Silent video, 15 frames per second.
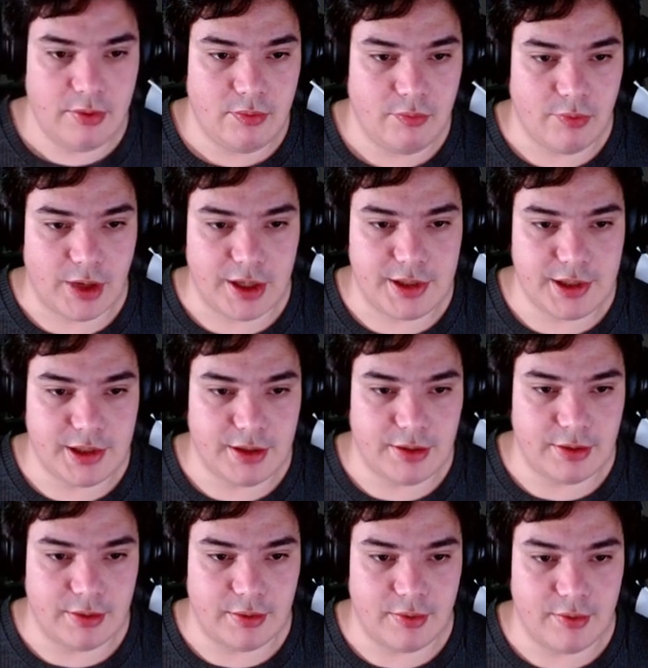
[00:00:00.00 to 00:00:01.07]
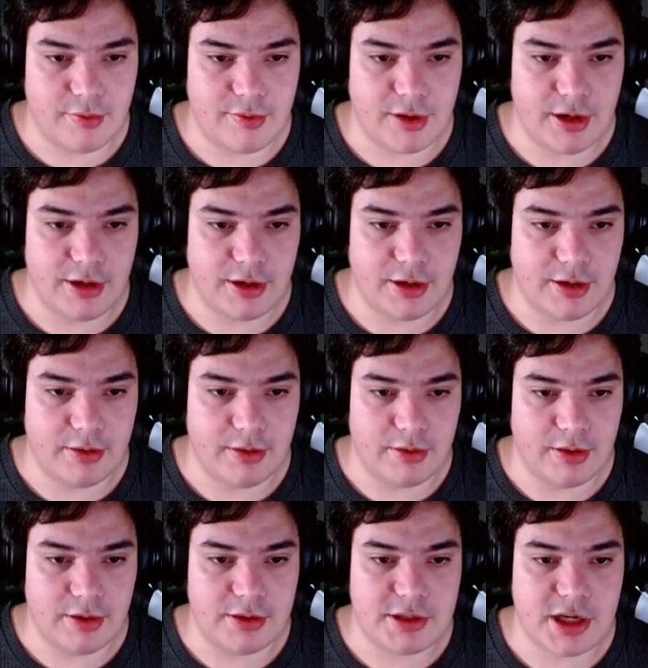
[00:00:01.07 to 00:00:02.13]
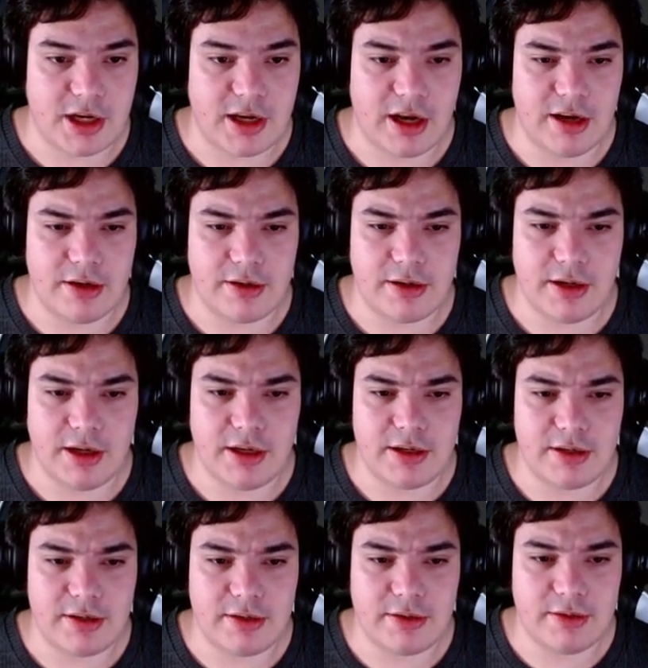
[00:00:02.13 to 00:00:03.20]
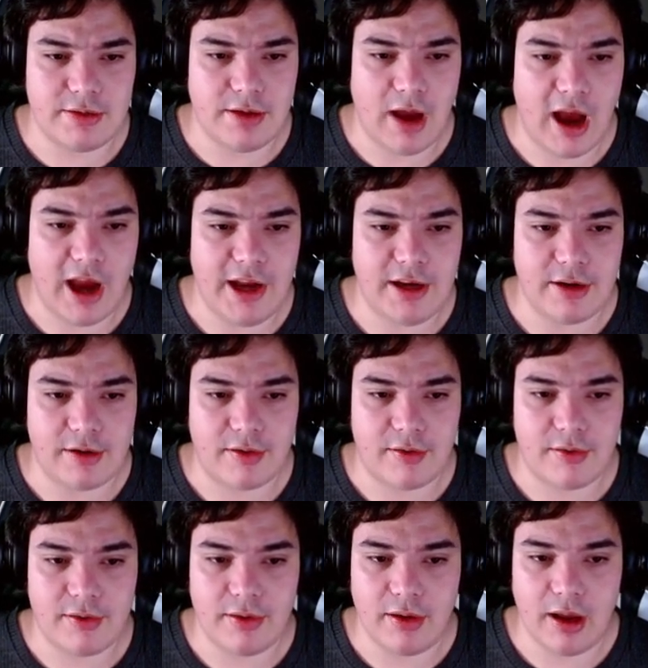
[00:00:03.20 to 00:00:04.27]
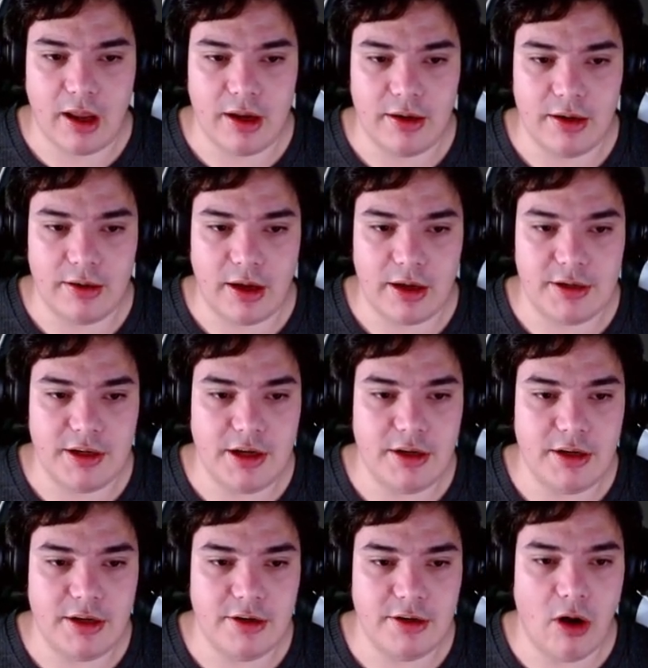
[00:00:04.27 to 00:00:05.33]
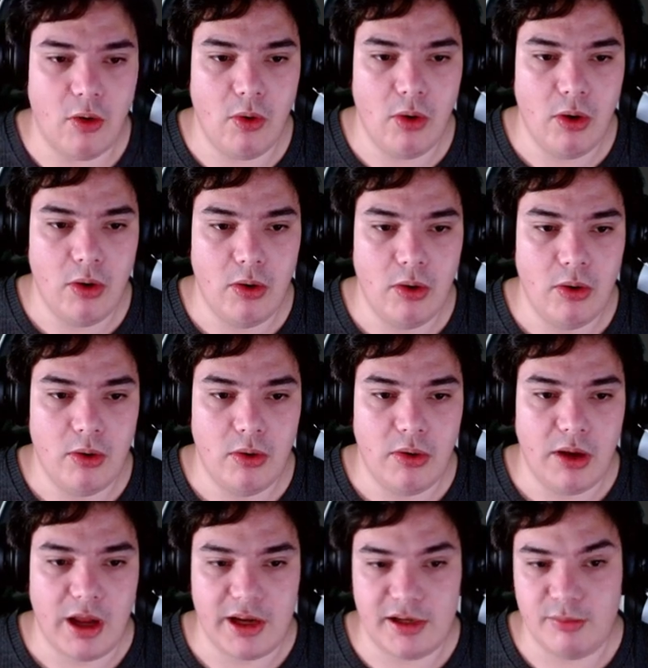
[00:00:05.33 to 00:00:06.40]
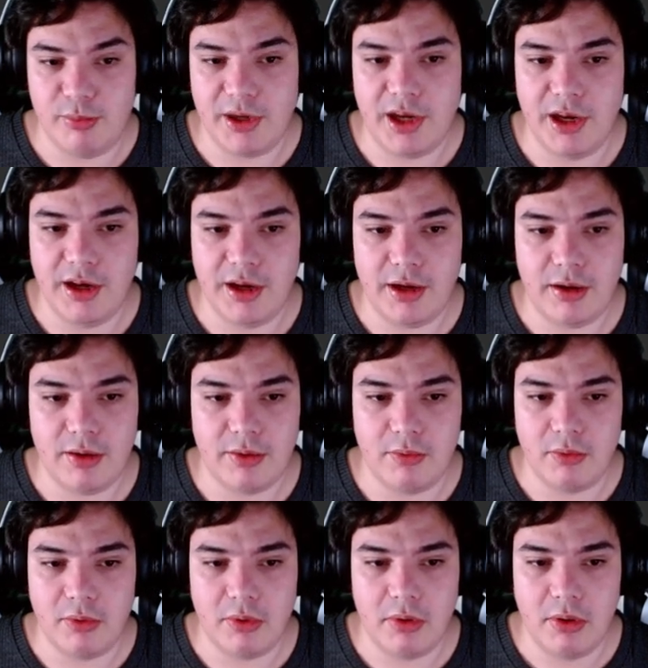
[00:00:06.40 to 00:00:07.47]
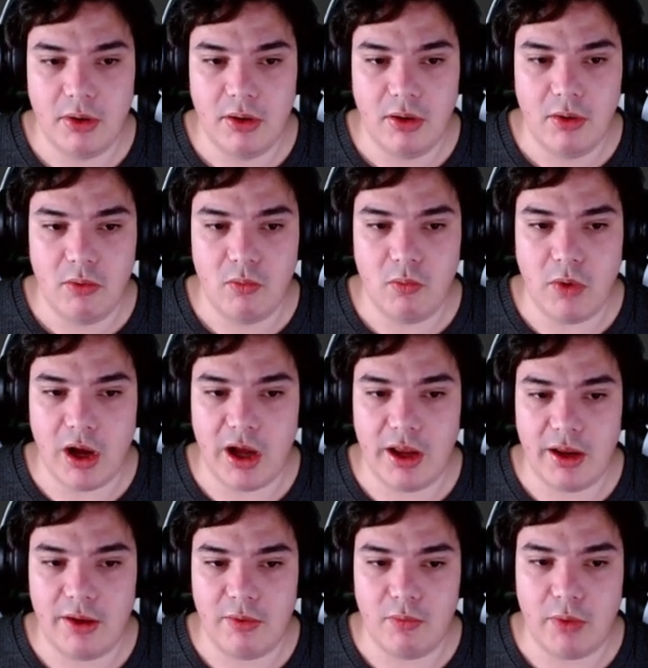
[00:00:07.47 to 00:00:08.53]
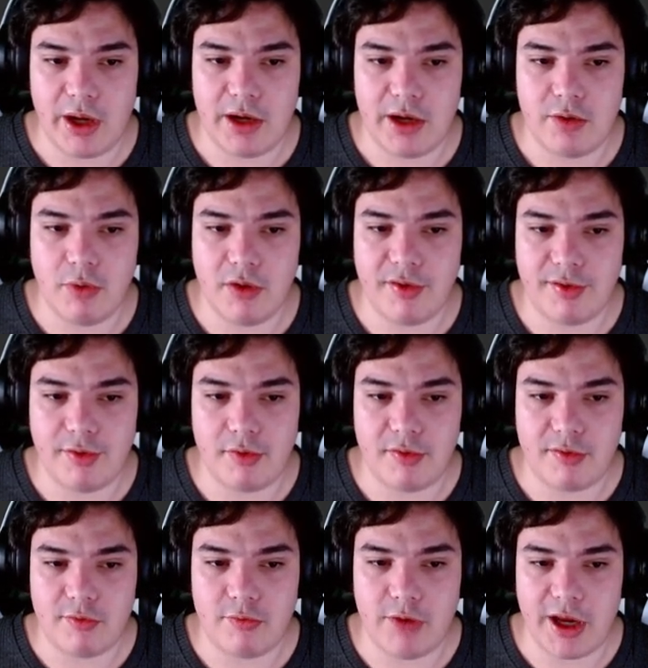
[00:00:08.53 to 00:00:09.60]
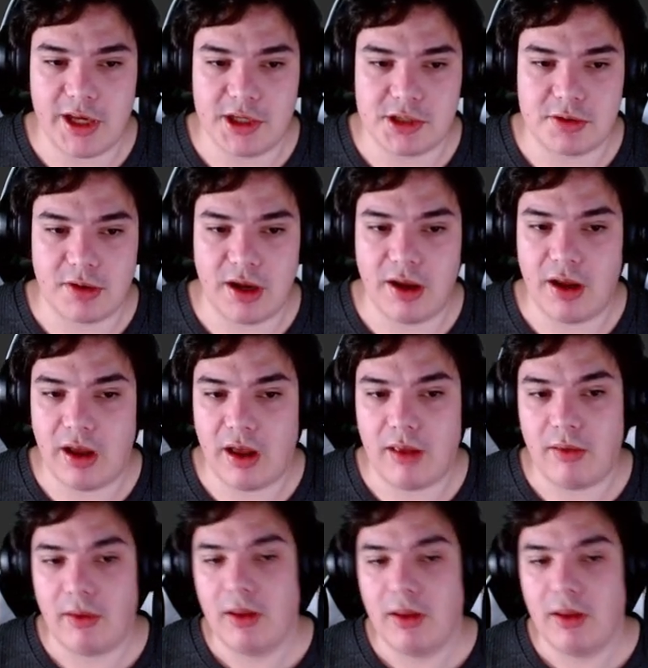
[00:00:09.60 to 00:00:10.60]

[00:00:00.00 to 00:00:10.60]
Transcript: writing, sending in chat, and it hid it, and I didn't know at the beginning why it was so strange. I